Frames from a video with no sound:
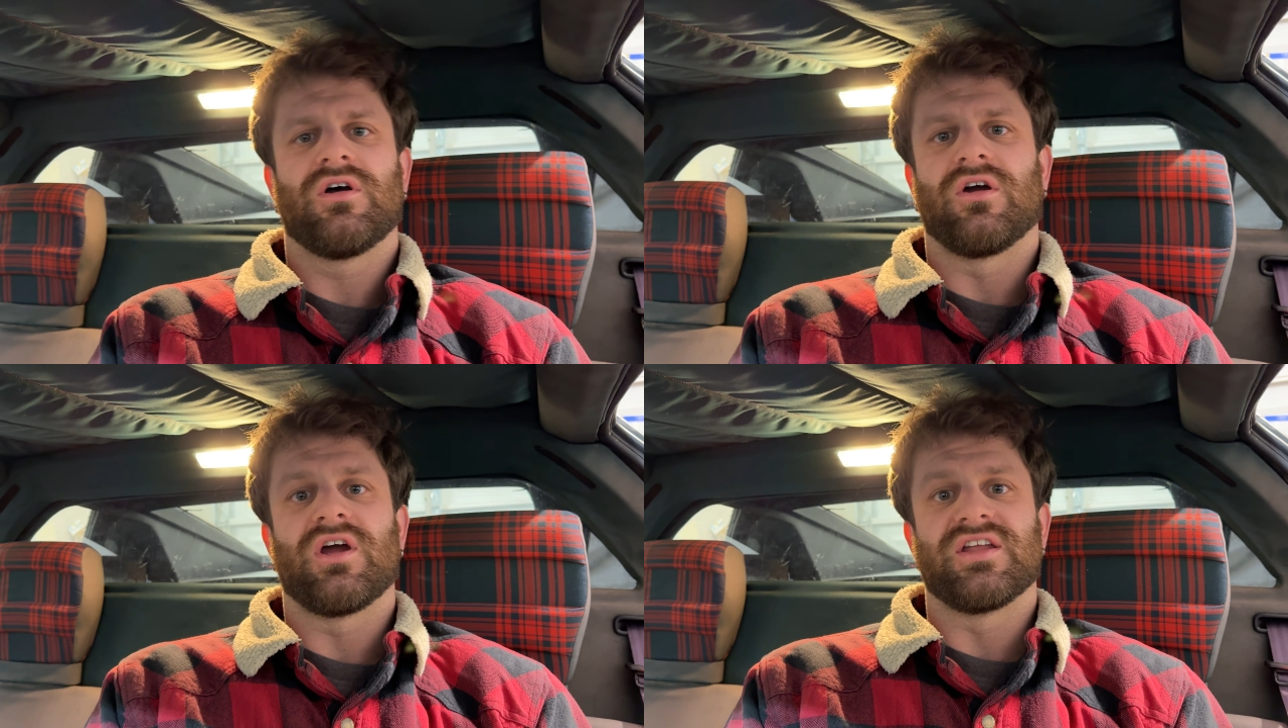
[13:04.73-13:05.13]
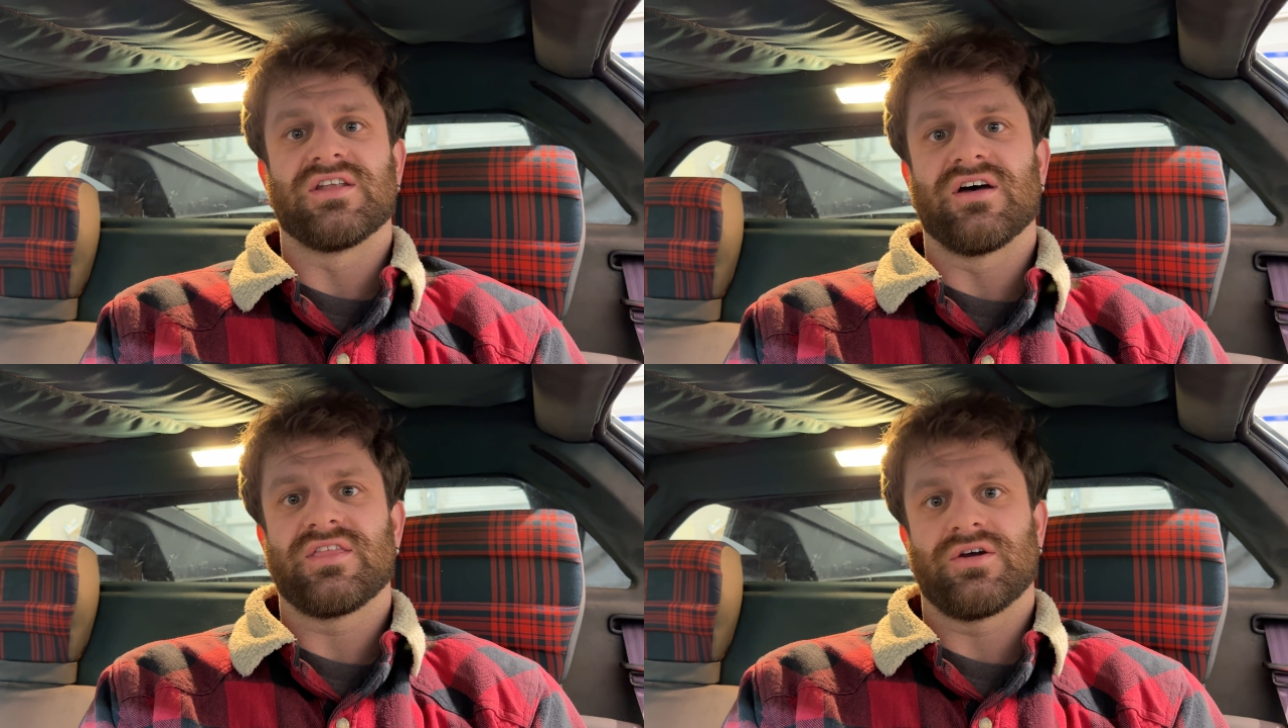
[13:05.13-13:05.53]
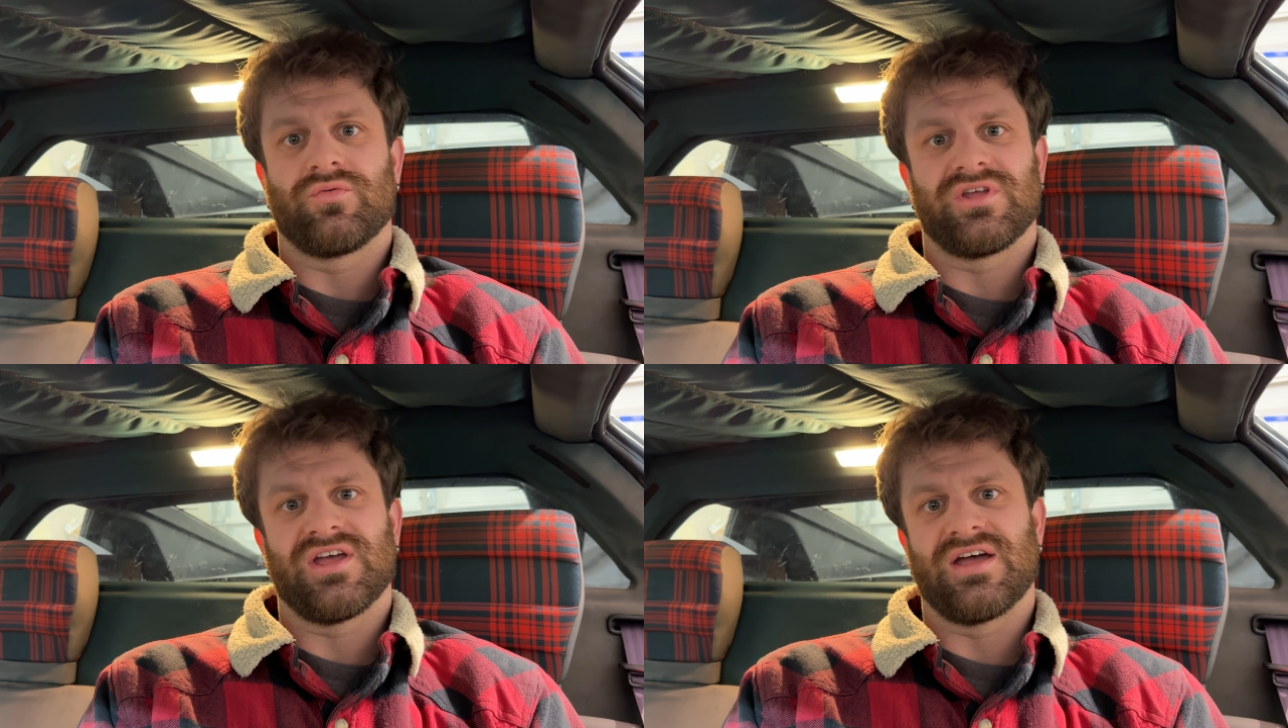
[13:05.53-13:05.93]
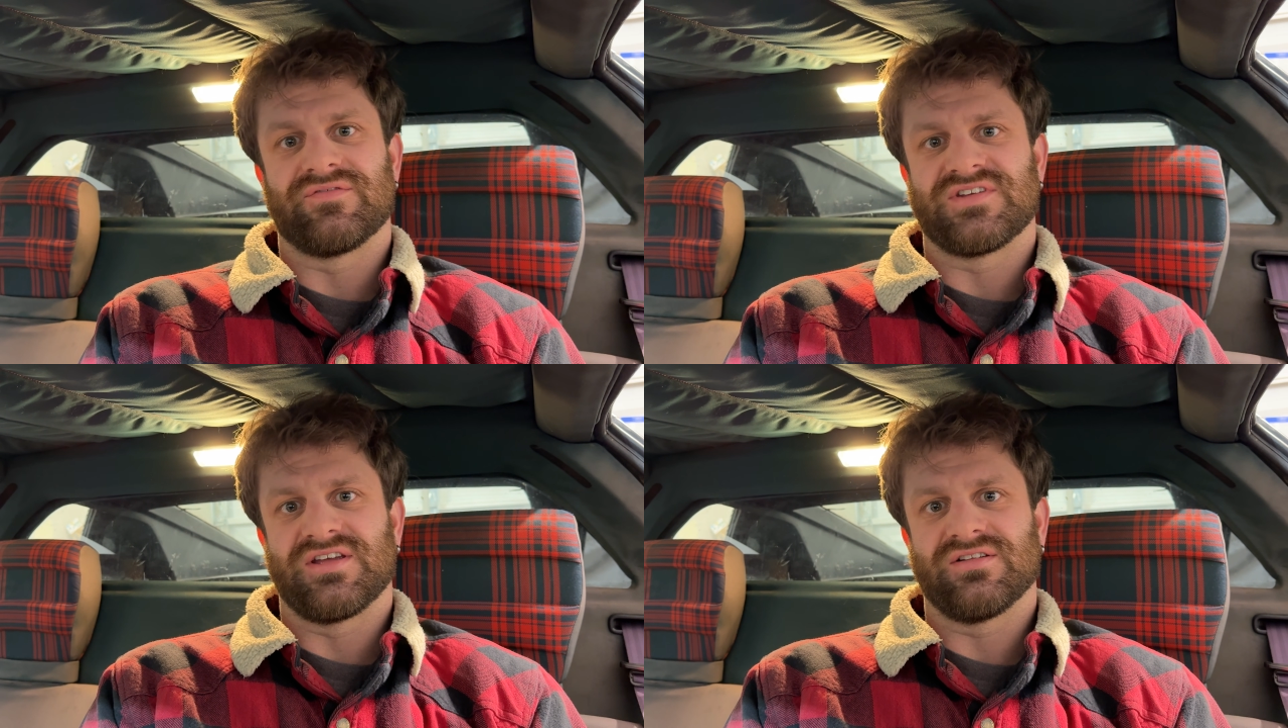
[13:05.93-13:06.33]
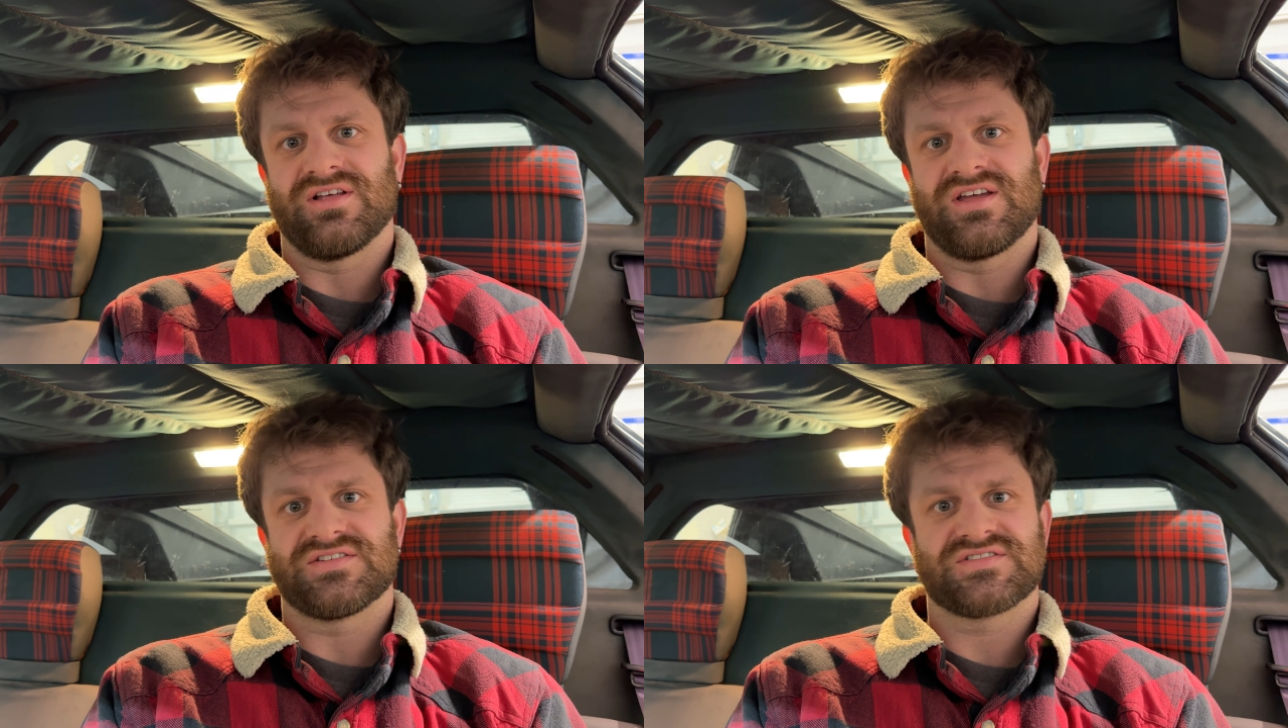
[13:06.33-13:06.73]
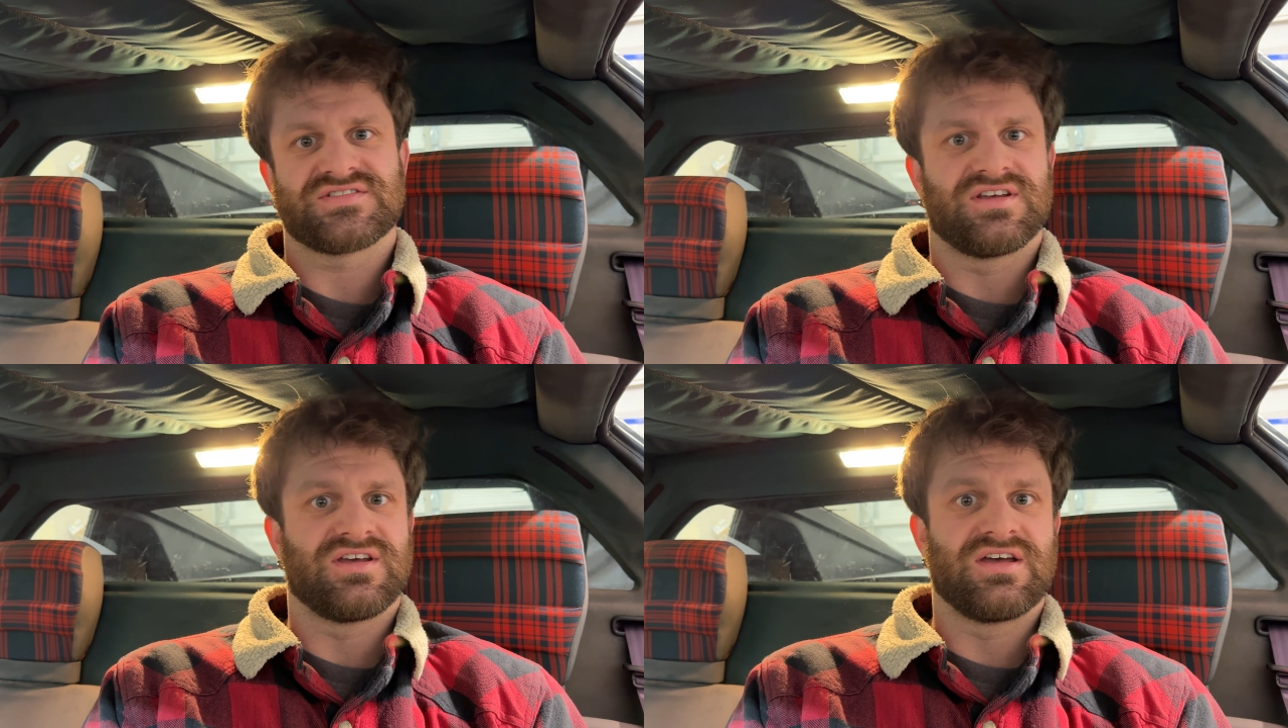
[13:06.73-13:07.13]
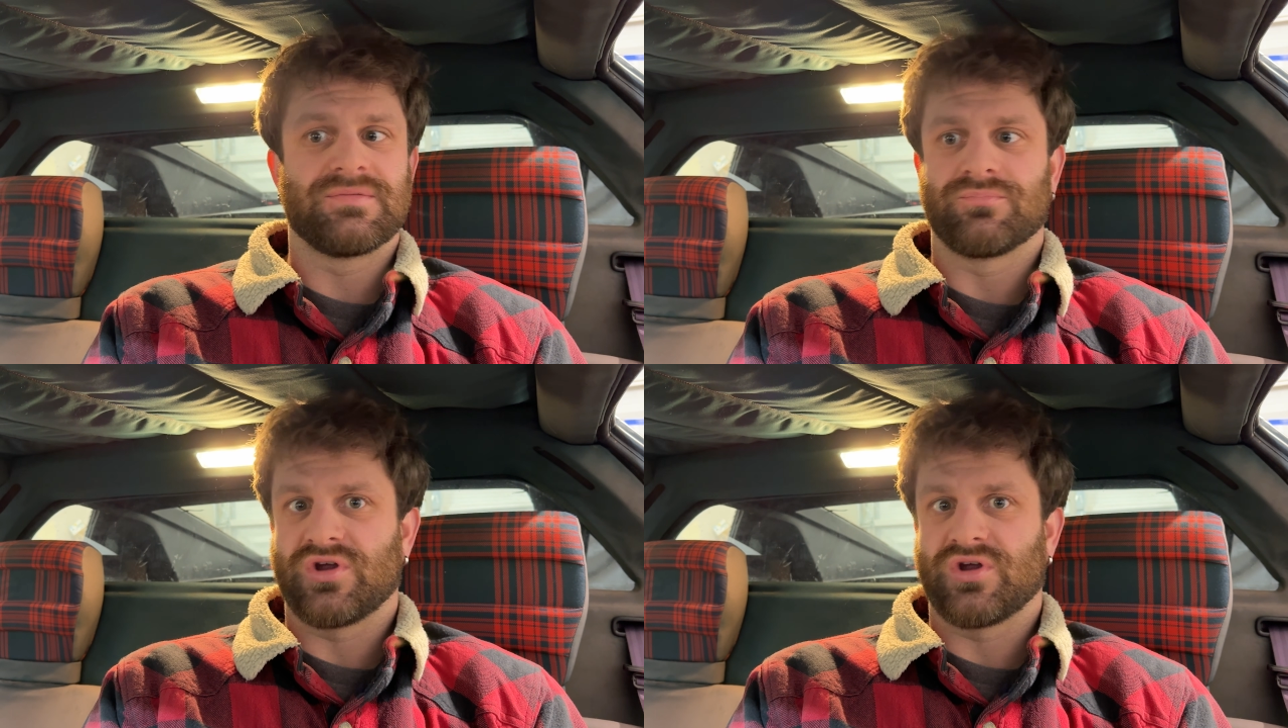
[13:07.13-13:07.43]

All right, now that we have taillights,